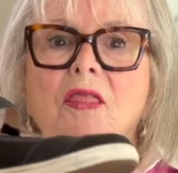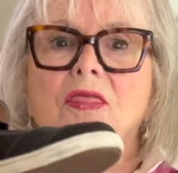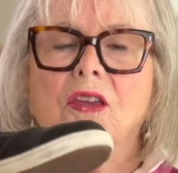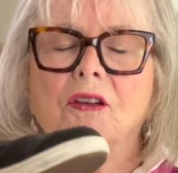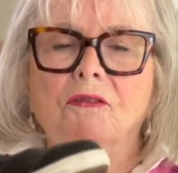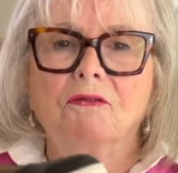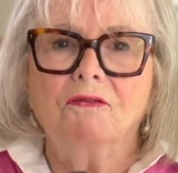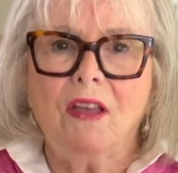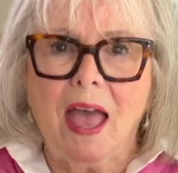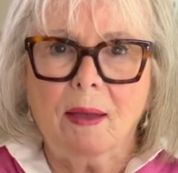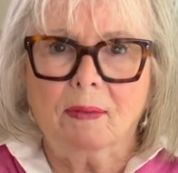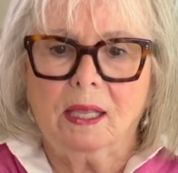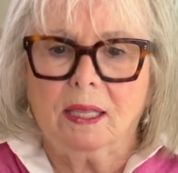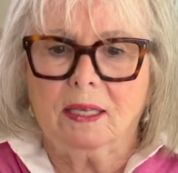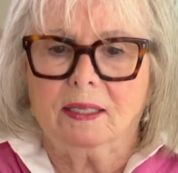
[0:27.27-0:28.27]
They're
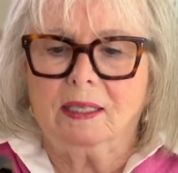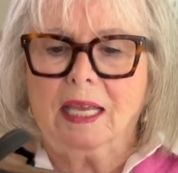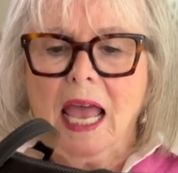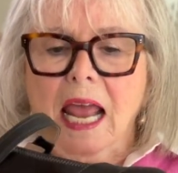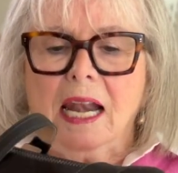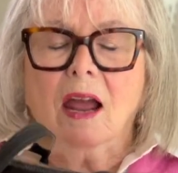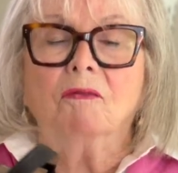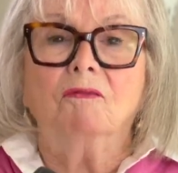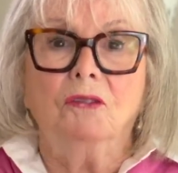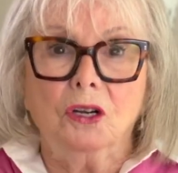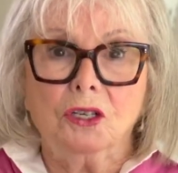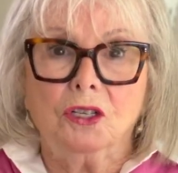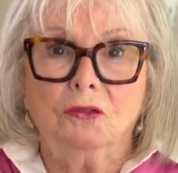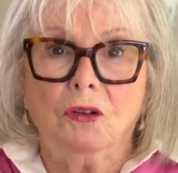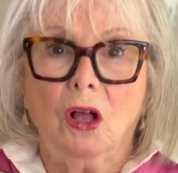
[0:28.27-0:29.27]
fabulous. Now,
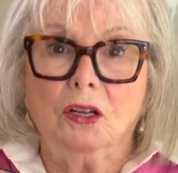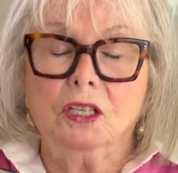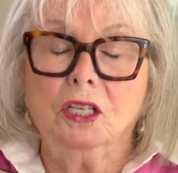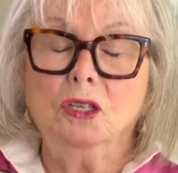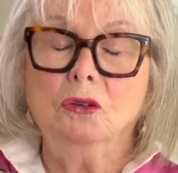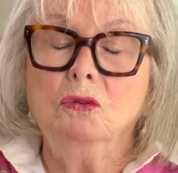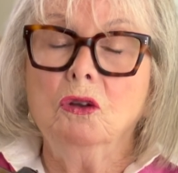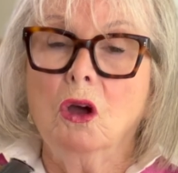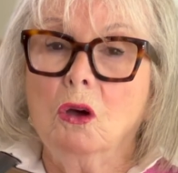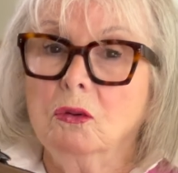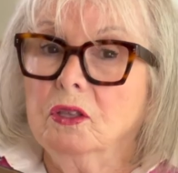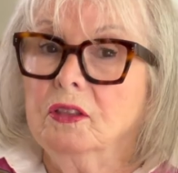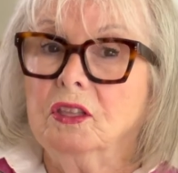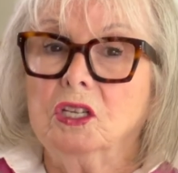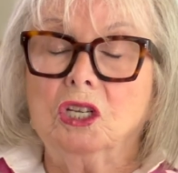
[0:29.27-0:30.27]
first of all, did you know
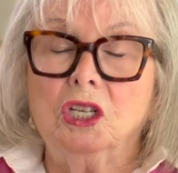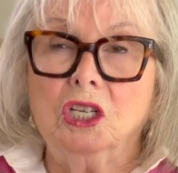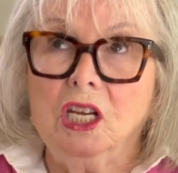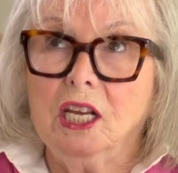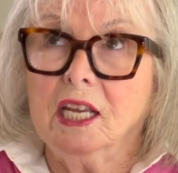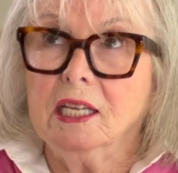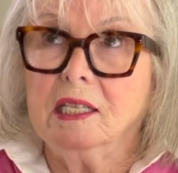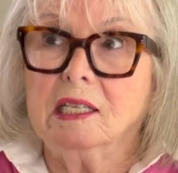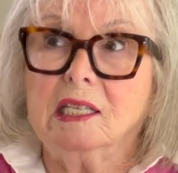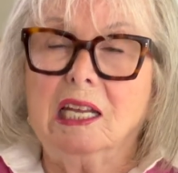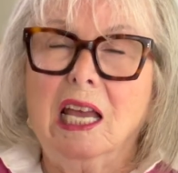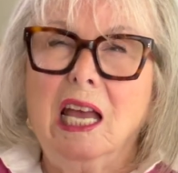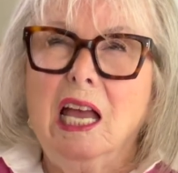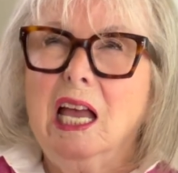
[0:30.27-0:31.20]
that the chicest,